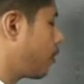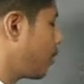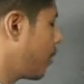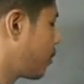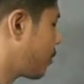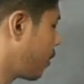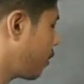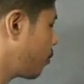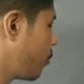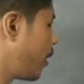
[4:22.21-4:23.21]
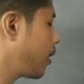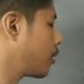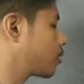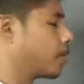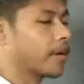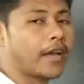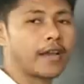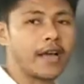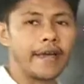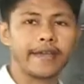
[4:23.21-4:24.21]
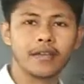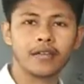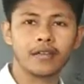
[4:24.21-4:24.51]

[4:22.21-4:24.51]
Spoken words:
convert this one into minus 1 and I.